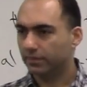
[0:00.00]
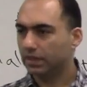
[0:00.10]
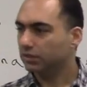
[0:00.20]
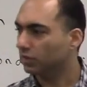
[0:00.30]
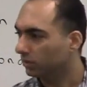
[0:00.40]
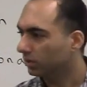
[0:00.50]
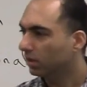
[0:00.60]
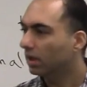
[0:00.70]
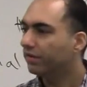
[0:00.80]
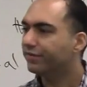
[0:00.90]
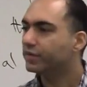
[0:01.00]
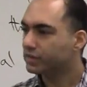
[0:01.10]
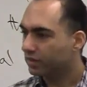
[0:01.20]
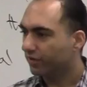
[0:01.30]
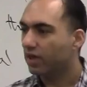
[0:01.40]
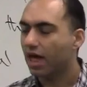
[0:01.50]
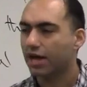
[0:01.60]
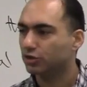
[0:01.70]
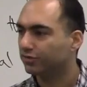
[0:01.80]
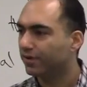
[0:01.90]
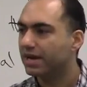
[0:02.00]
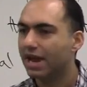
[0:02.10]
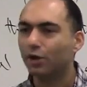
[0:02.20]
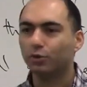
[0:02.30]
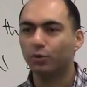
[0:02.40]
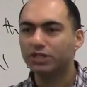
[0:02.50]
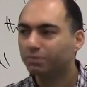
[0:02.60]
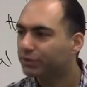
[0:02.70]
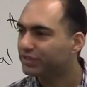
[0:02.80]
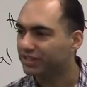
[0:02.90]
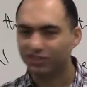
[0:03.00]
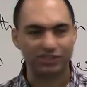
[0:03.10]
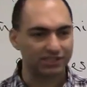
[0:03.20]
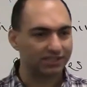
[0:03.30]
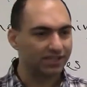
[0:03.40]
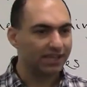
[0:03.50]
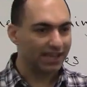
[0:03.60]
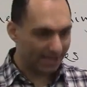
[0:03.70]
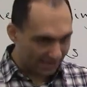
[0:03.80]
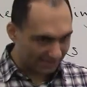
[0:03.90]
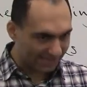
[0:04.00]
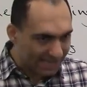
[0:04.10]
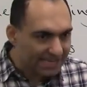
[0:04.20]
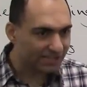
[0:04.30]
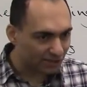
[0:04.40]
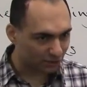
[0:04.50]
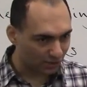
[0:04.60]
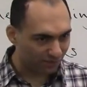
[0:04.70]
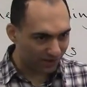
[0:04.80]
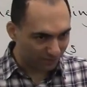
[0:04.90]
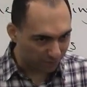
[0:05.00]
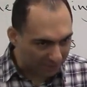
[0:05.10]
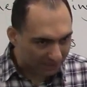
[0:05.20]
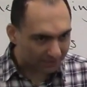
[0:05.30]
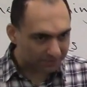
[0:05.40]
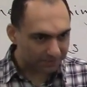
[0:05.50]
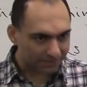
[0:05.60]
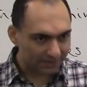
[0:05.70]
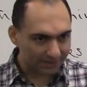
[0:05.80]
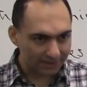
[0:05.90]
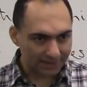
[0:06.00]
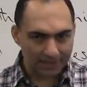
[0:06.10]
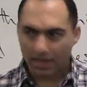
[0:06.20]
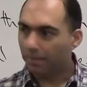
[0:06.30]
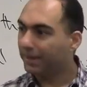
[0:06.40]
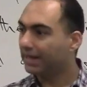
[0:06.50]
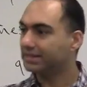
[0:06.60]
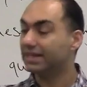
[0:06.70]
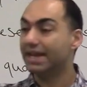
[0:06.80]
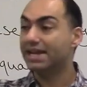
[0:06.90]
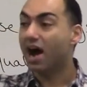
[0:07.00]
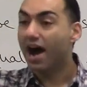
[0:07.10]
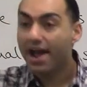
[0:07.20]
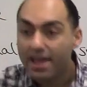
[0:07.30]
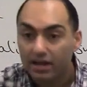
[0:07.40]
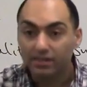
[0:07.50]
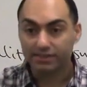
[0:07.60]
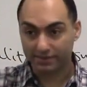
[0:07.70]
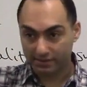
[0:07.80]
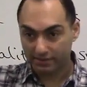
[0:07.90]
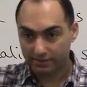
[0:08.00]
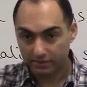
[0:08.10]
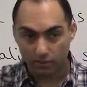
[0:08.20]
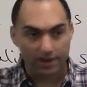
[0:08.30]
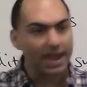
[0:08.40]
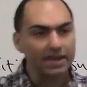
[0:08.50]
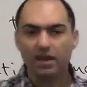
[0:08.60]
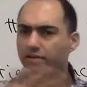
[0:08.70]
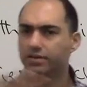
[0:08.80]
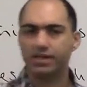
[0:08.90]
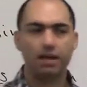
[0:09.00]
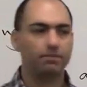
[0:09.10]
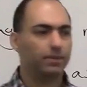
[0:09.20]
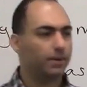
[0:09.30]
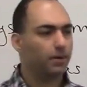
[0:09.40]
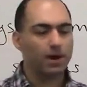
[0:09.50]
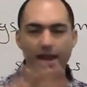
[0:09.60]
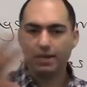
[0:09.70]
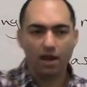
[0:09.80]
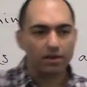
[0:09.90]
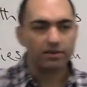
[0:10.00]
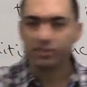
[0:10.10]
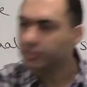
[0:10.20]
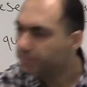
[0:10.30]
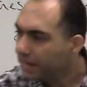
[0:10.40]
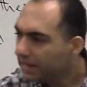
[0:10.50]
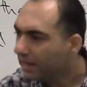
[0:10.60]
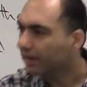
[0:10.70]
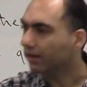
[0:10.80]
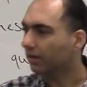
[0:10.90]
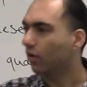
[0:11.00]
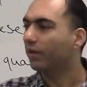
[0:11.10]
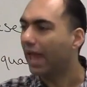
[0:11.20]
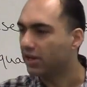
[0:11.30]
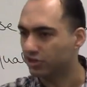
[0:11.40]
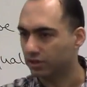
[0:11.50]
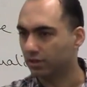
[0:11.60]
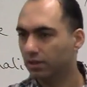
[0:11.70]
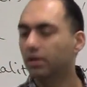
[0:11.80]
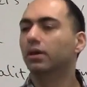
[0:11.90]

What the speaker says: So, first of all, I should find out which position is easier to defend for me. Because in IELTS, or any other exam, or any other speaking occasion,